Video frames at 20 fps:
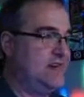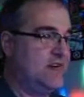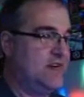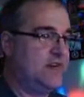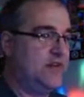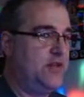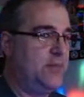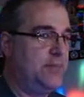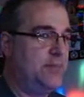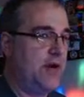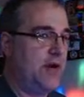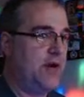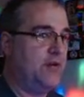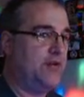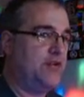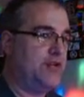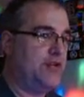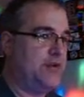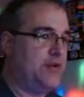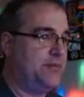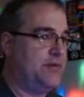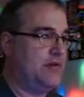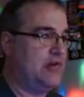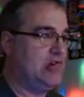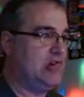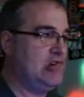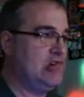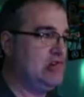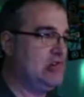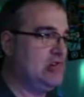Did I do the pirate ship?
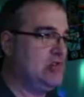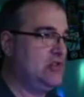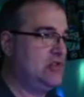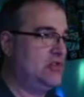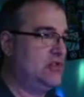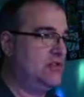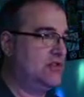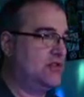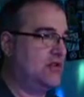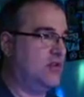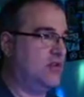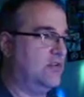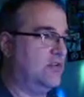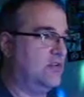Skull and